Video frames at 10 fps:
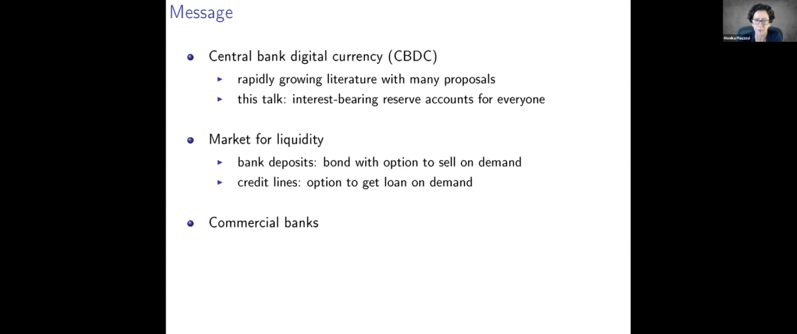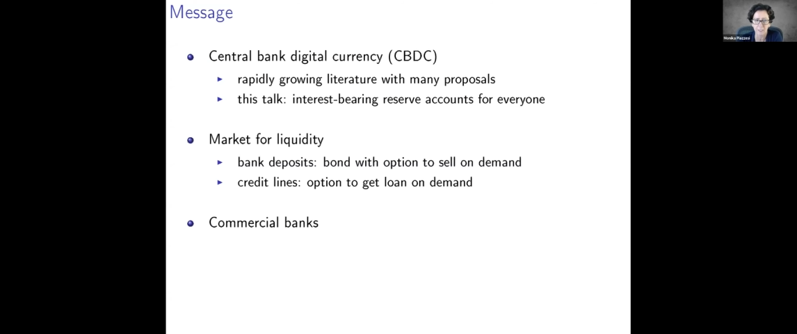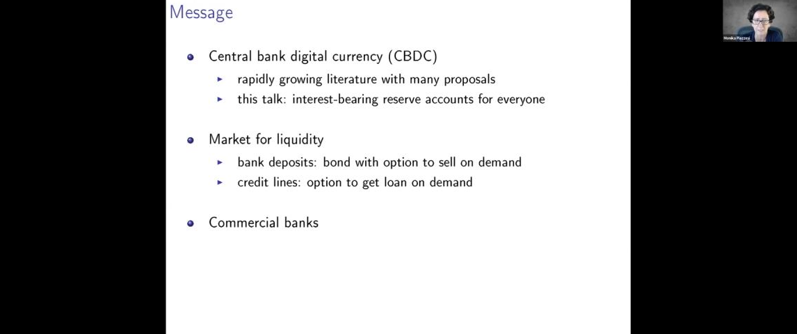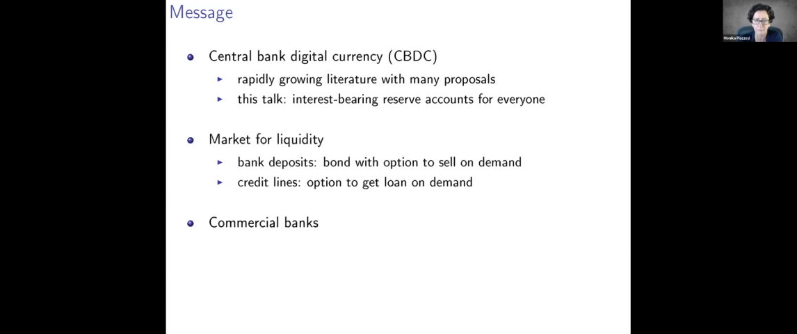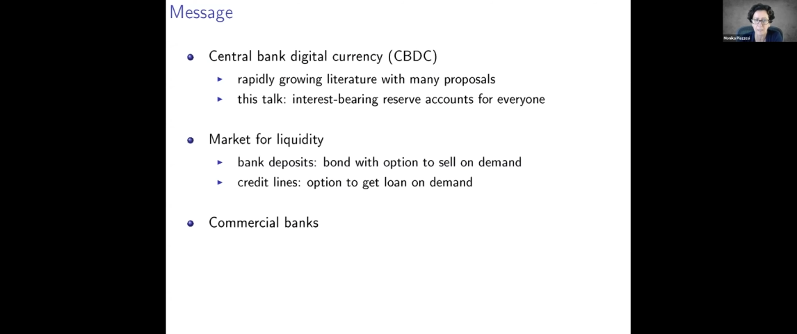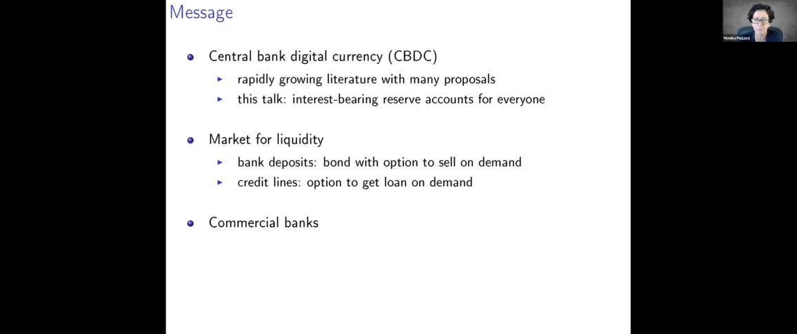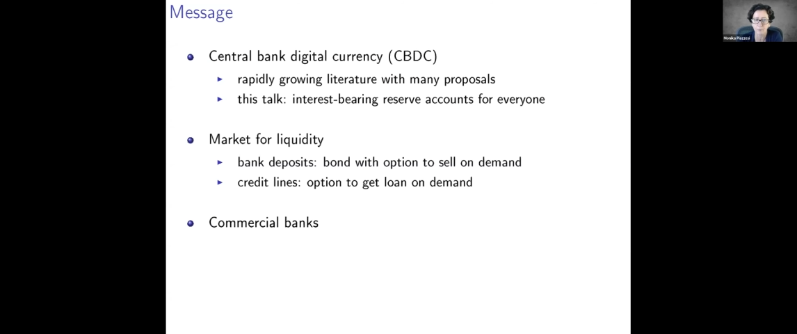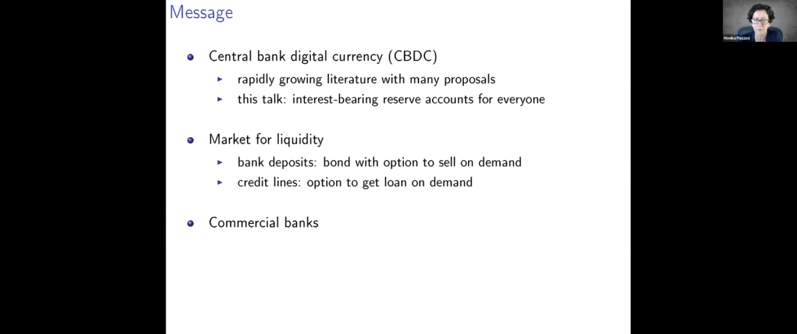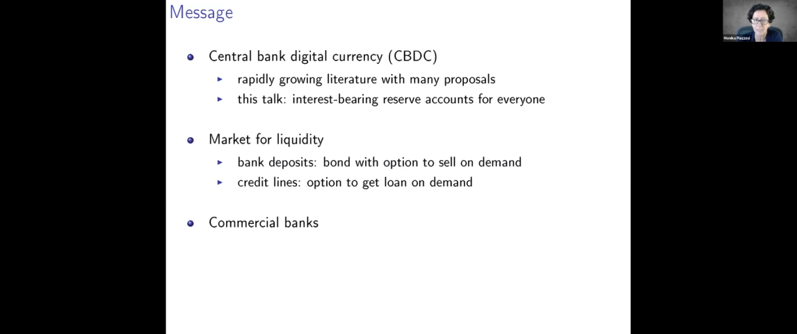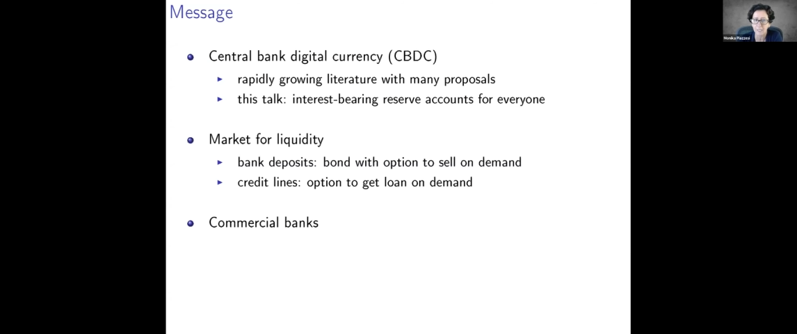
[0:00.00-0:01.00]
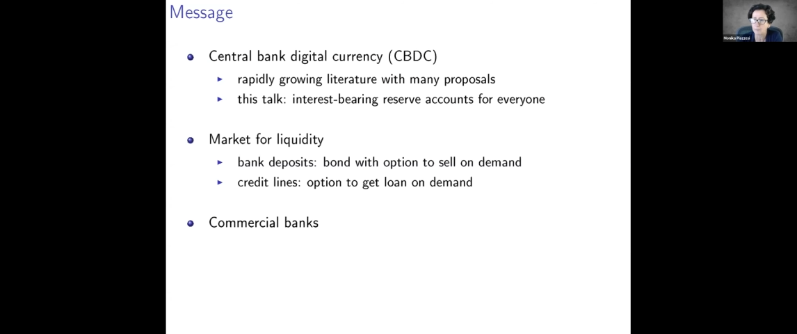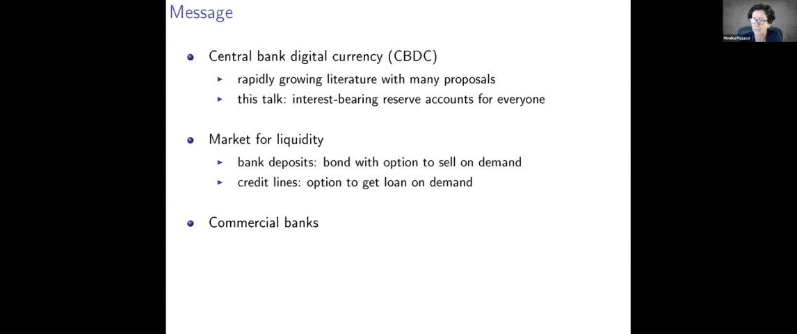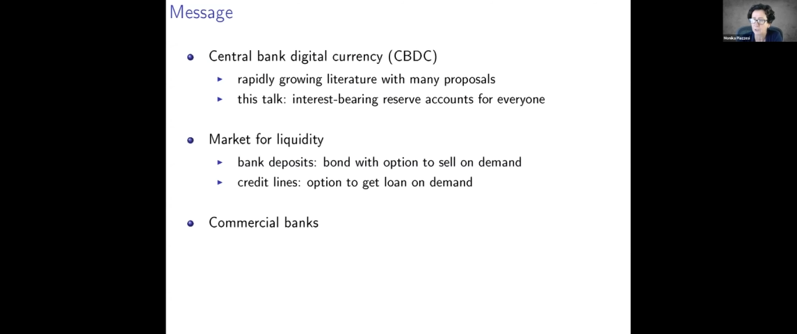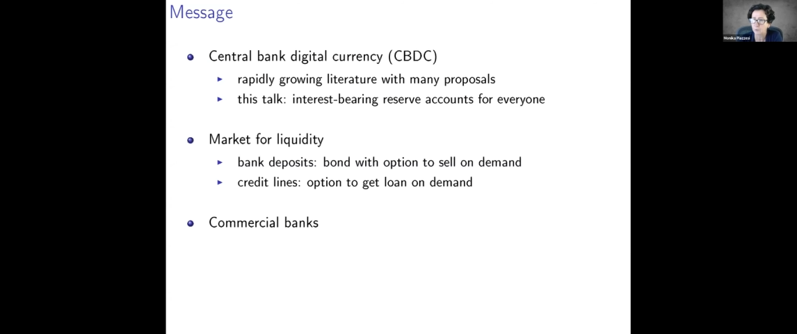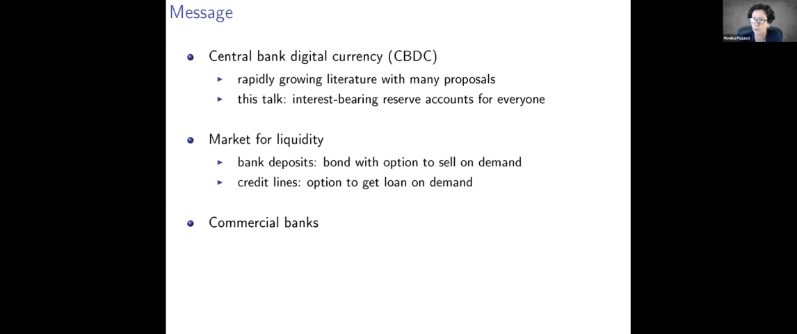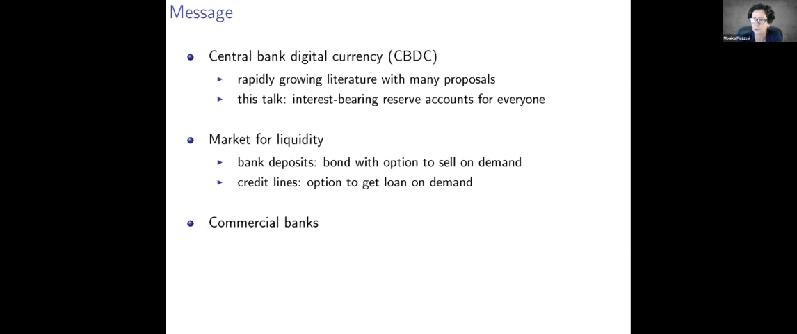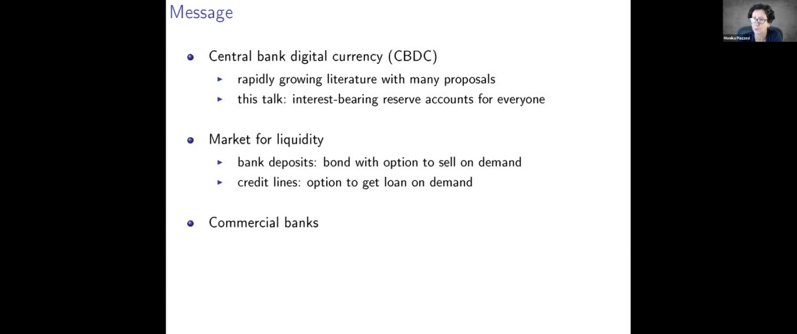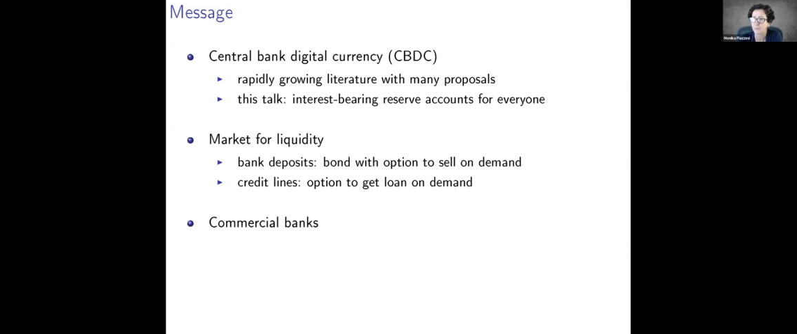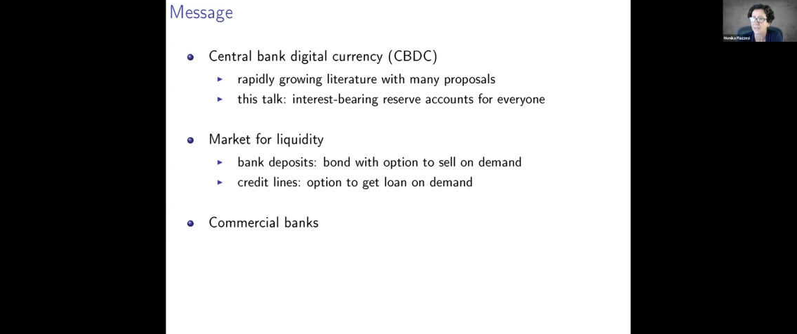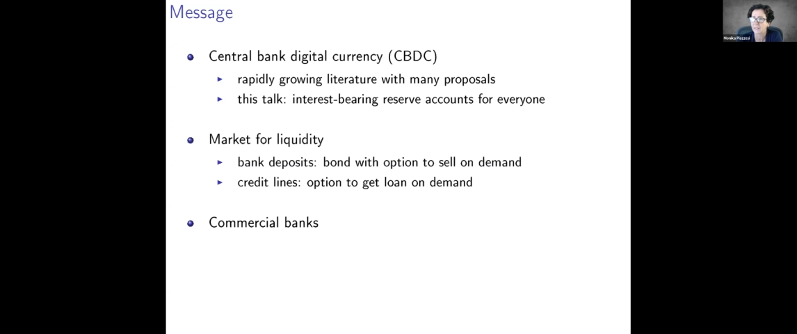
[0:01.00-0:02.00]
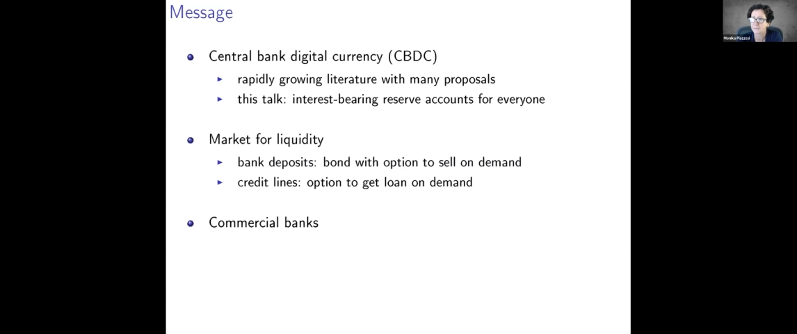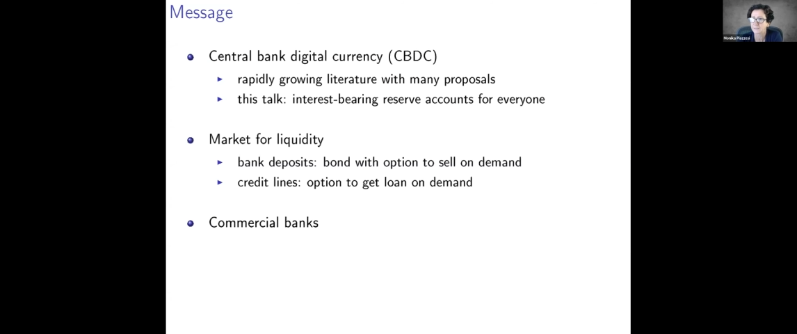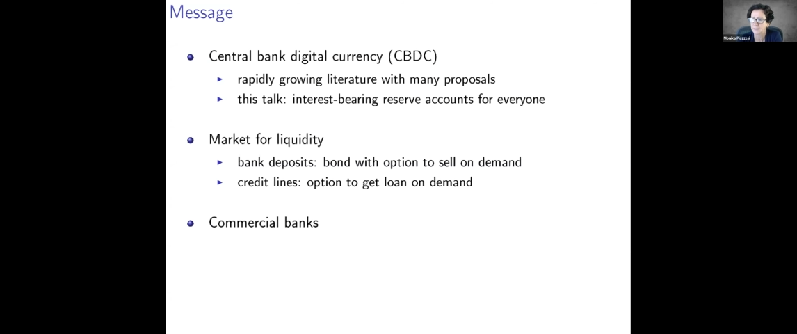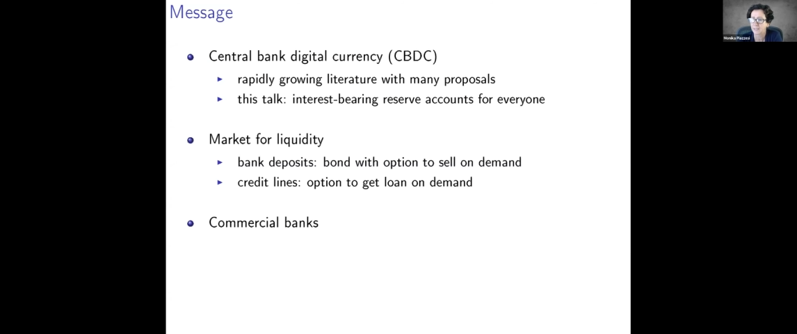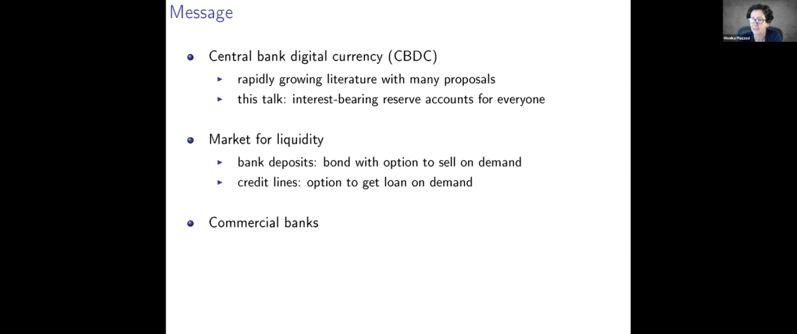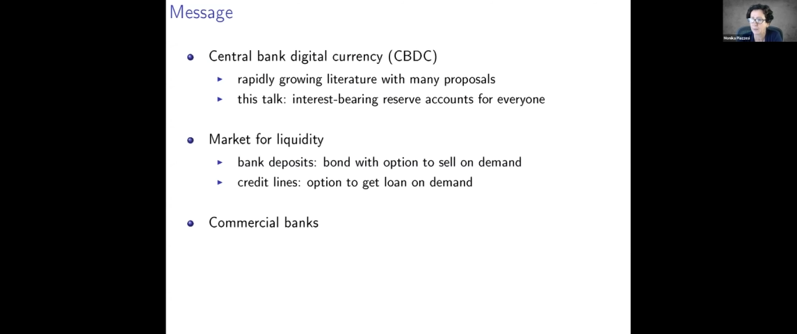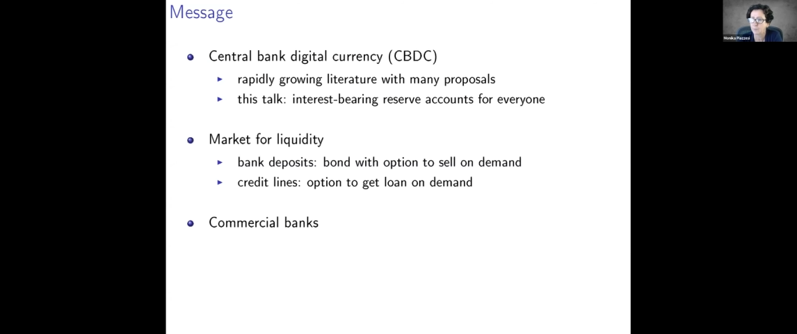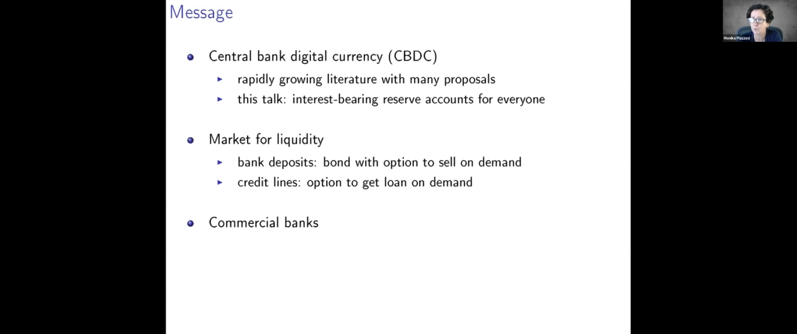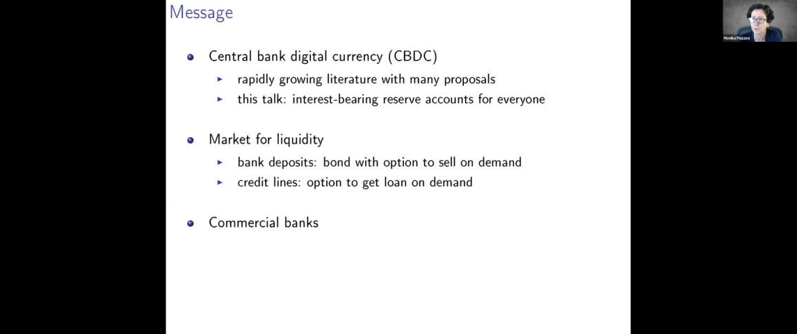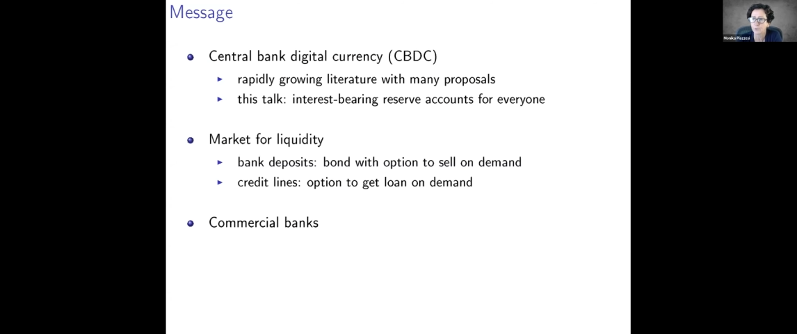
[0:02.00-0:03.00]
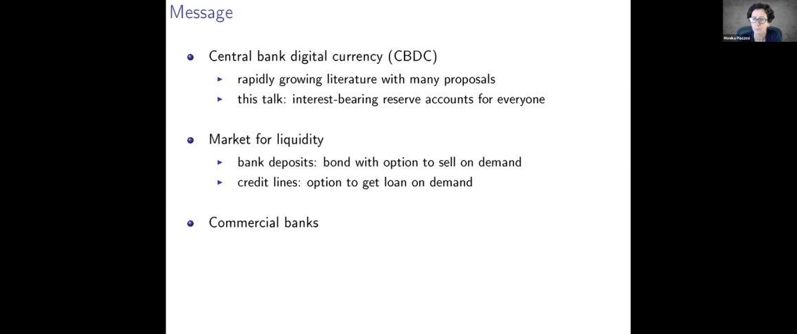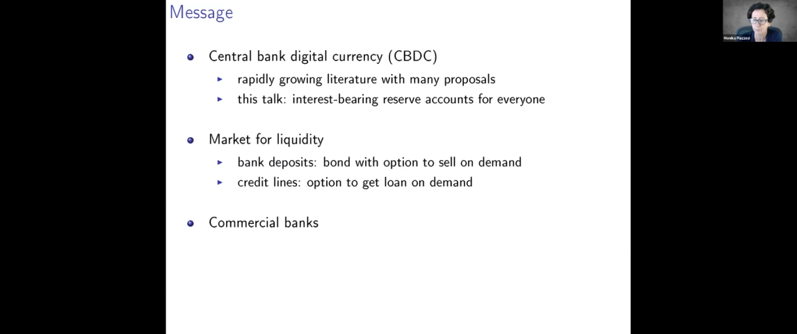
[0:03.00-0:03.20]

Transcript: Nobody's mouth can be seen.